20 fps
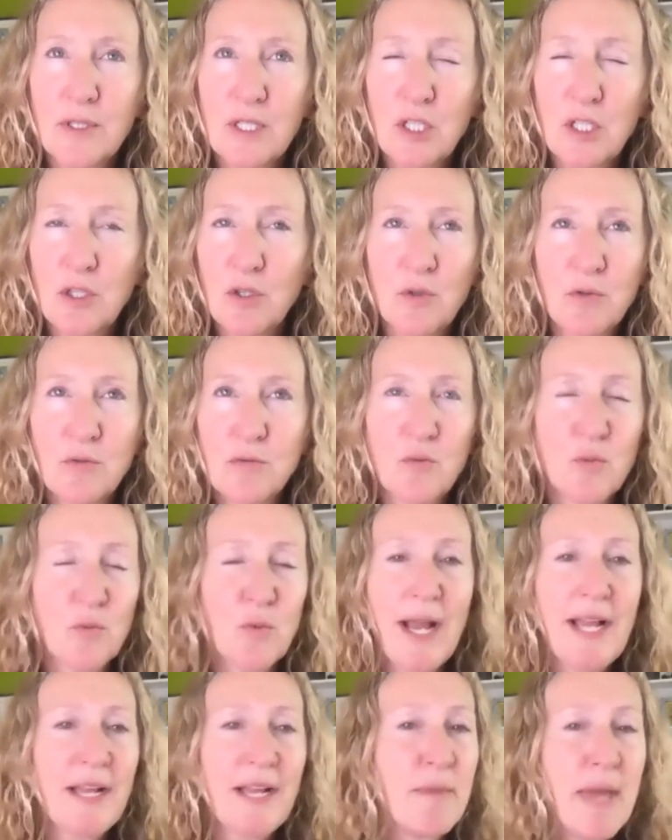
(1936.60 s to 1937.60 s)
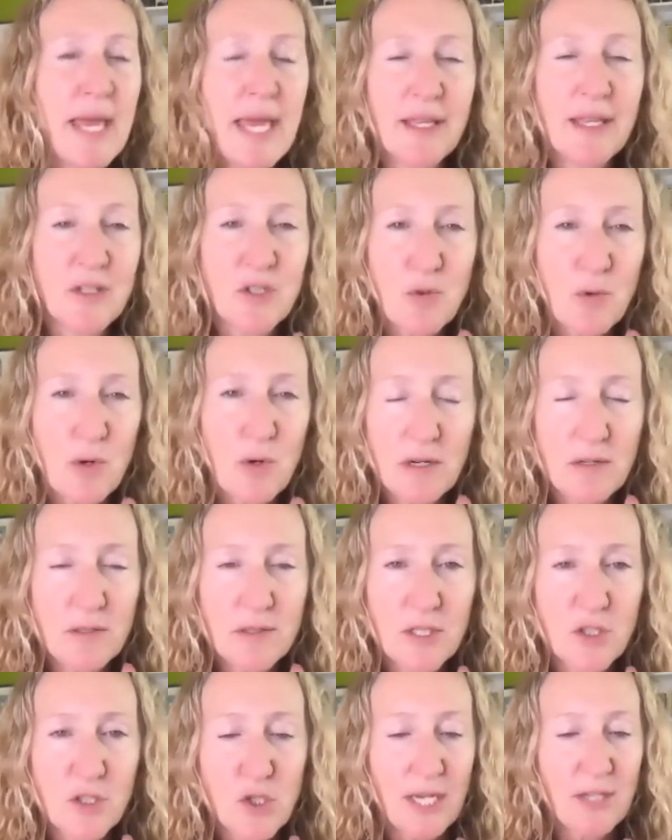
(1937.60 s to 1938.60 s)
you'd recommend, or
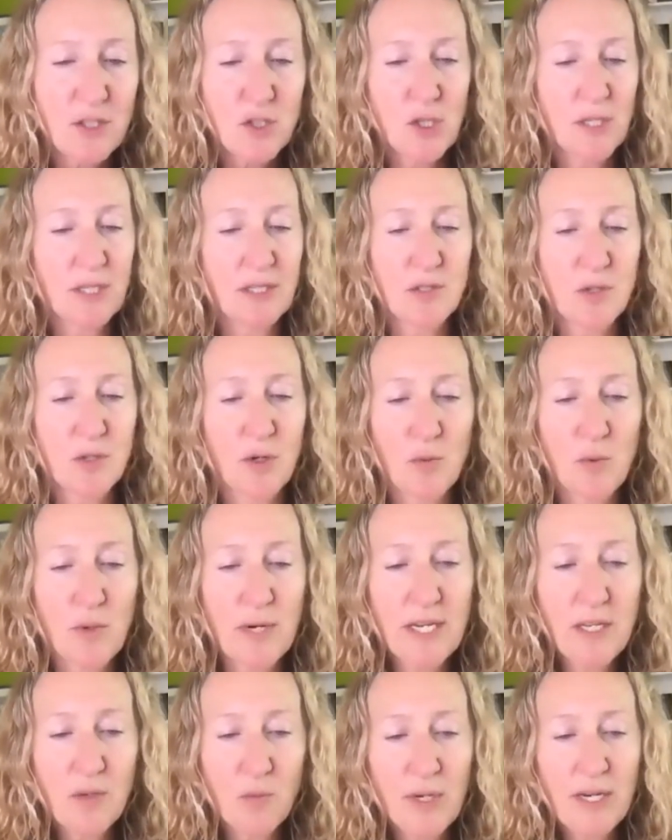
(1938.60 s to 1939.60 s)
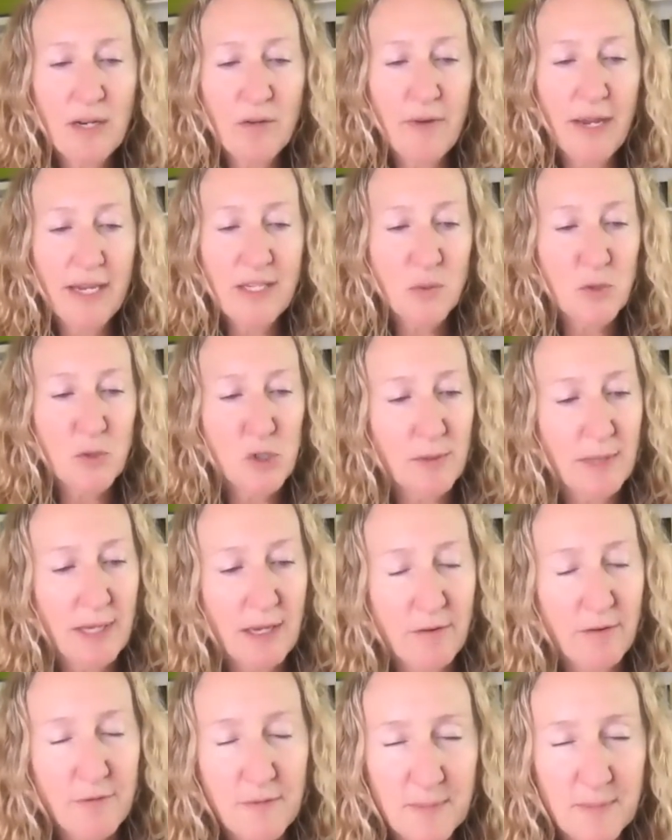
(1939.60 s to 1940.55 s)
suggestions, or what advice would you give?